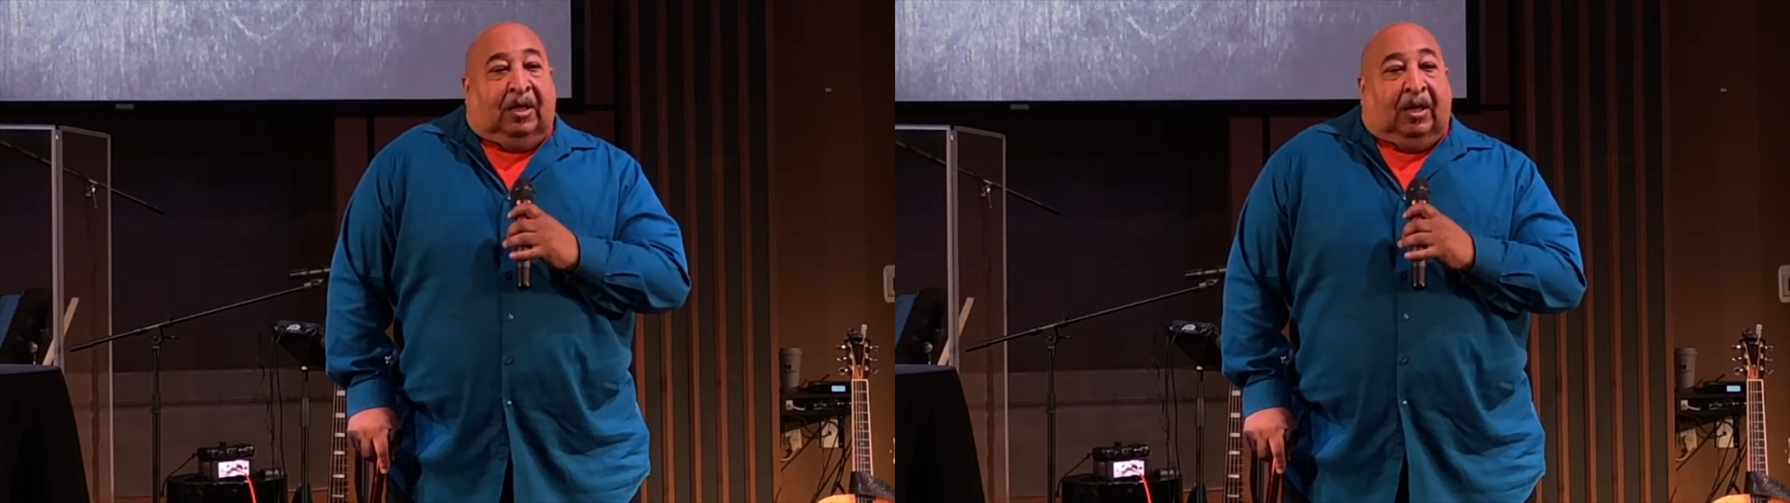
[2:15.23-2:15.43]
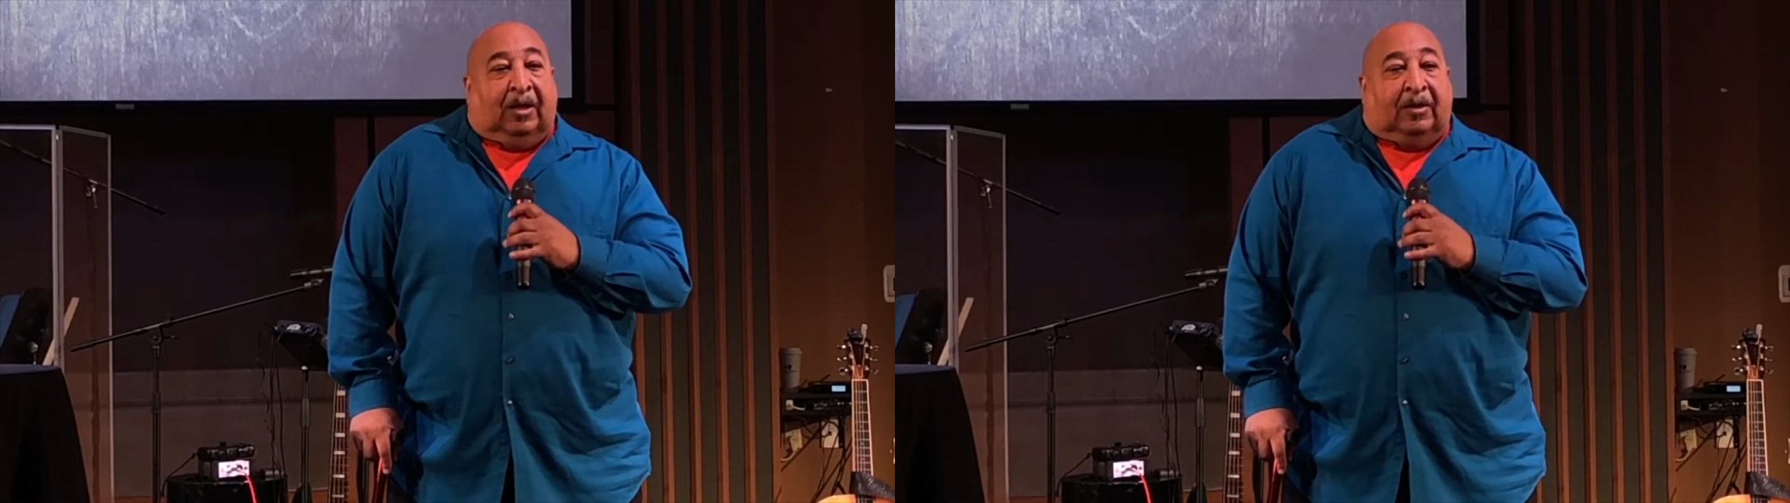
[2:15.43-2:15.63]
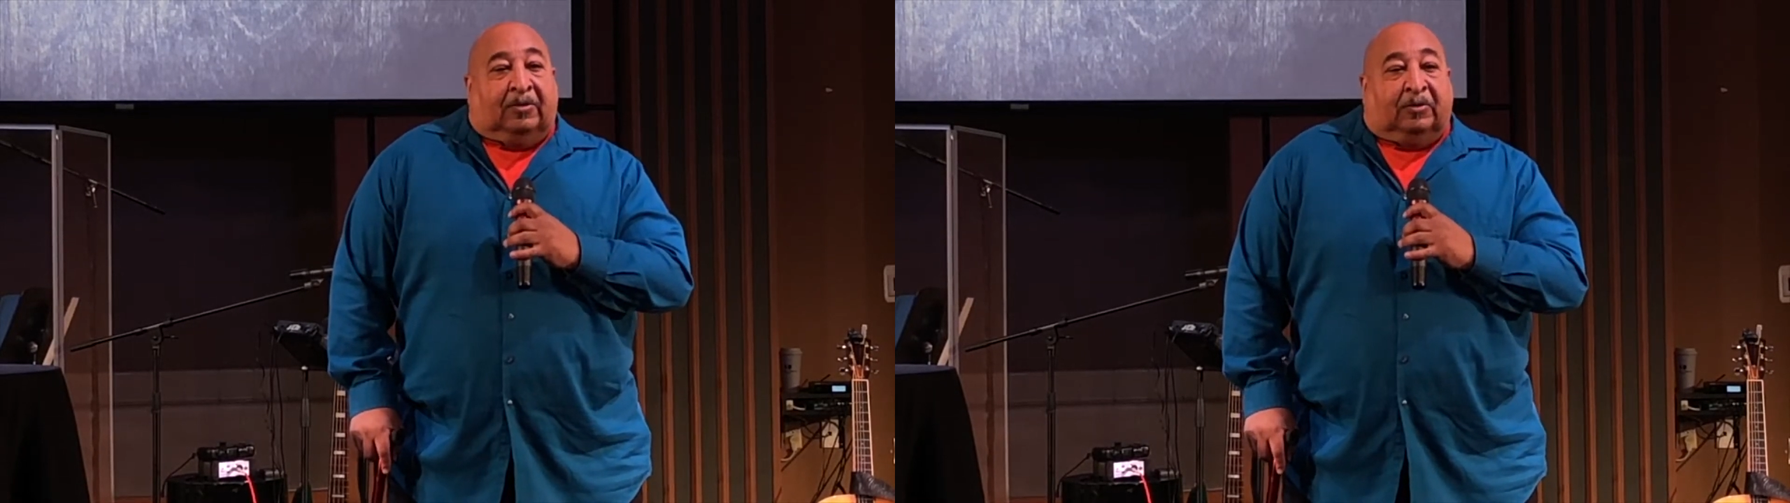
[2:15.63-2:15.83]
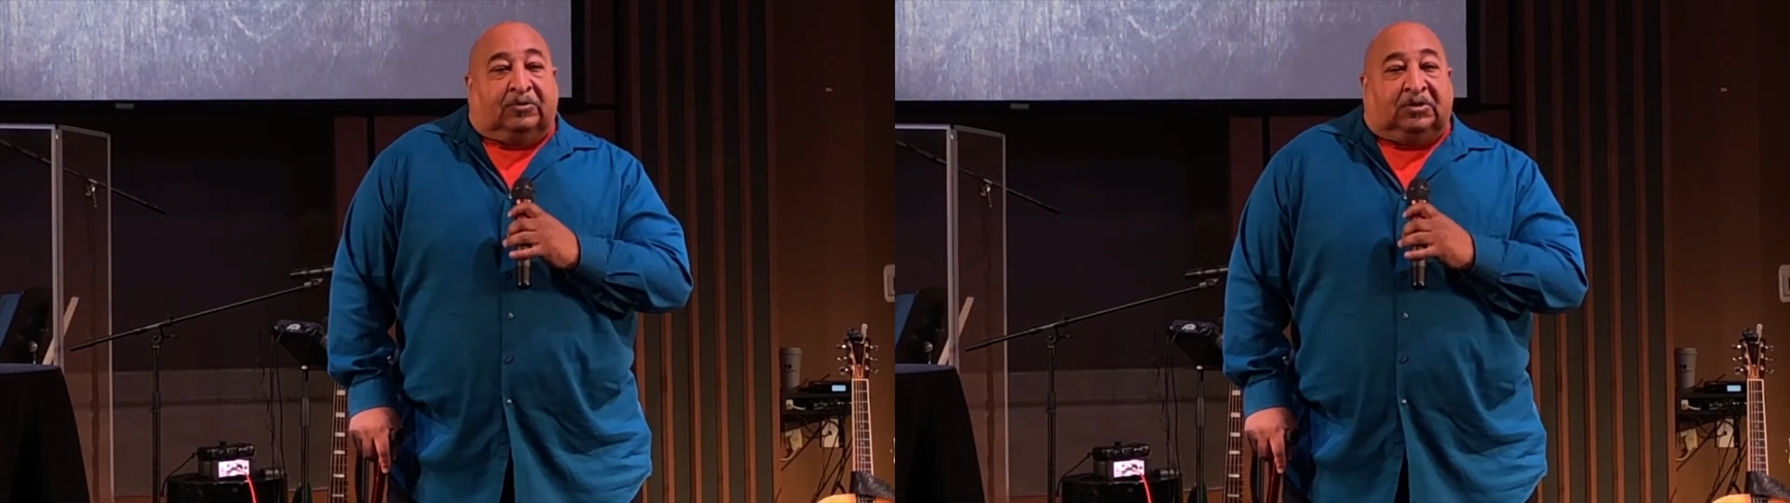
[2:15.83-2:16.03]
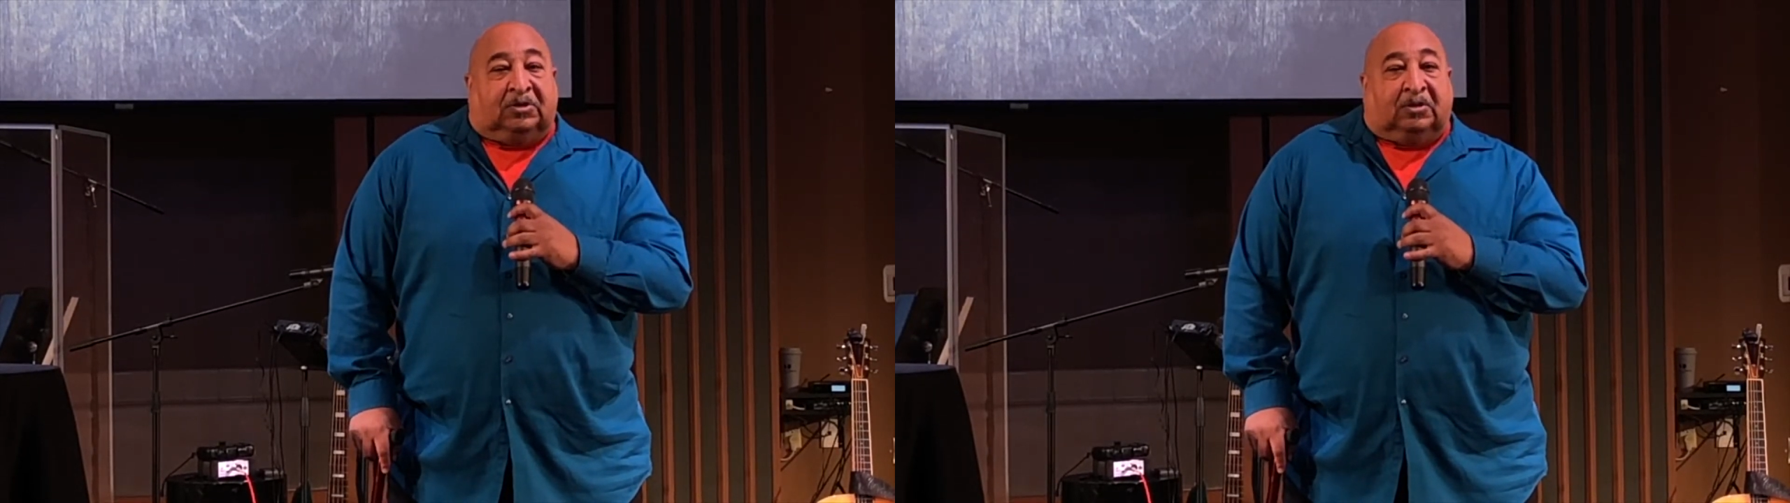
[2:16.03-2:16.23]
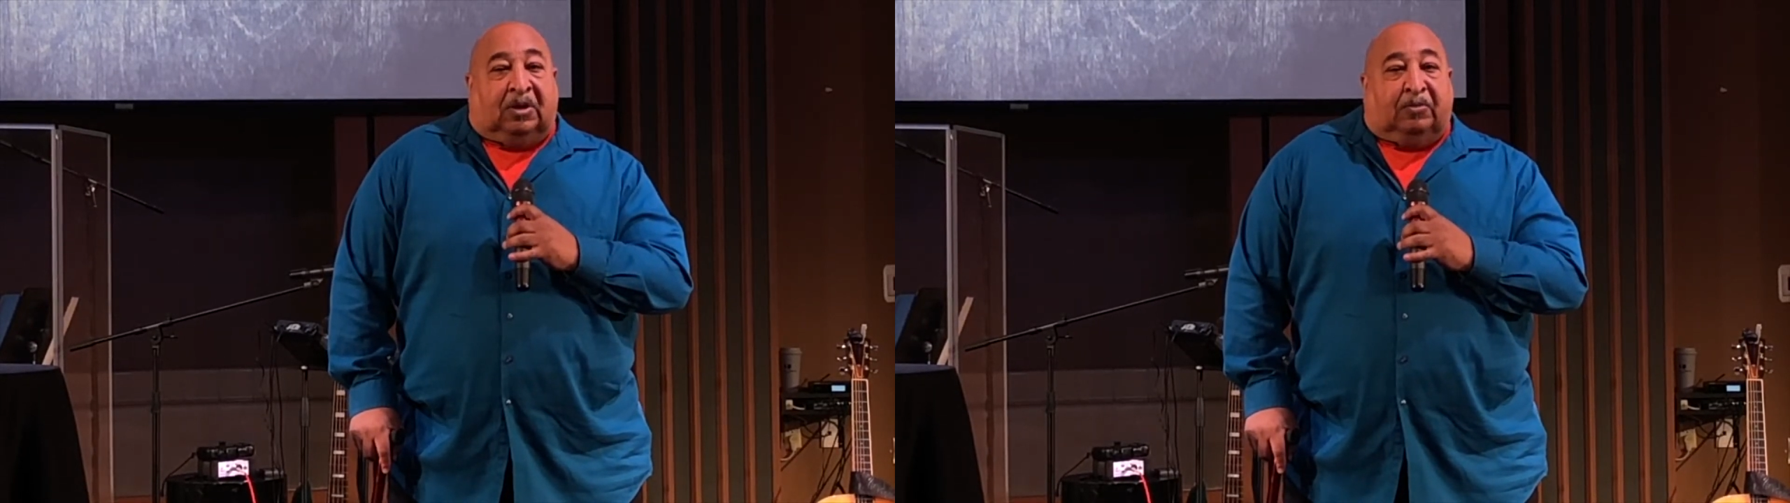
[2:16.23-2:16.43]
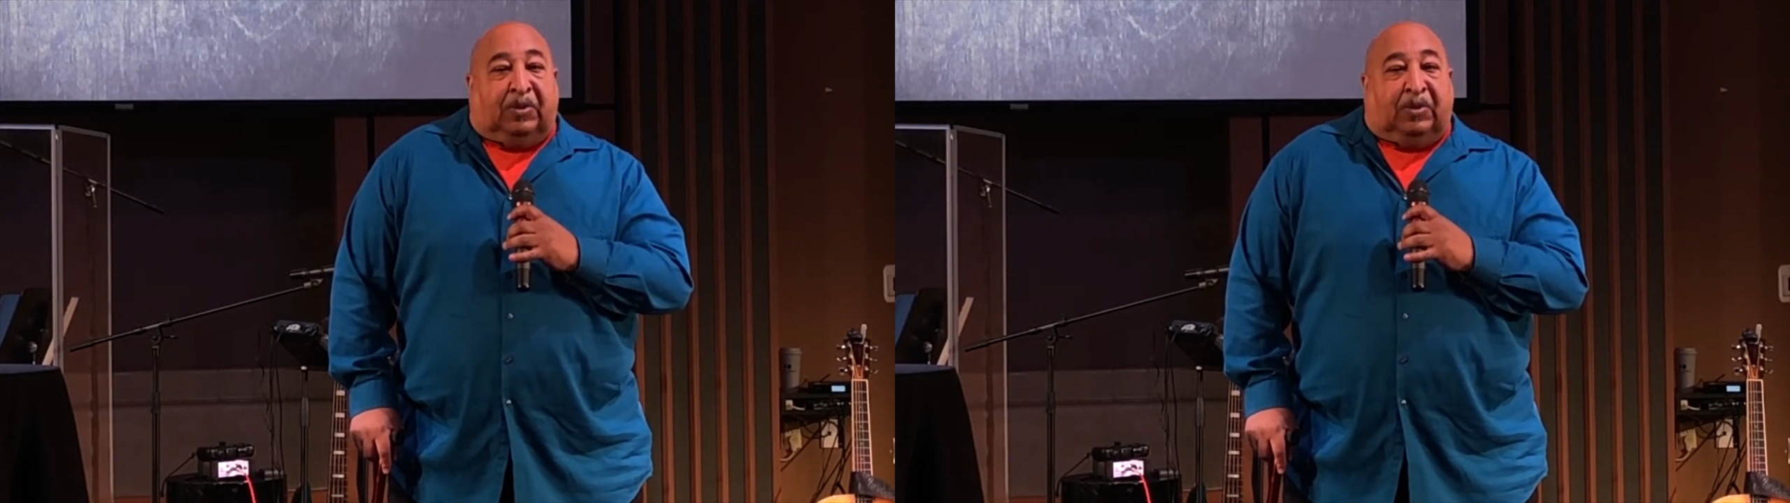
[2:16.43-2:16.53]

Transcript: uh, there was a, a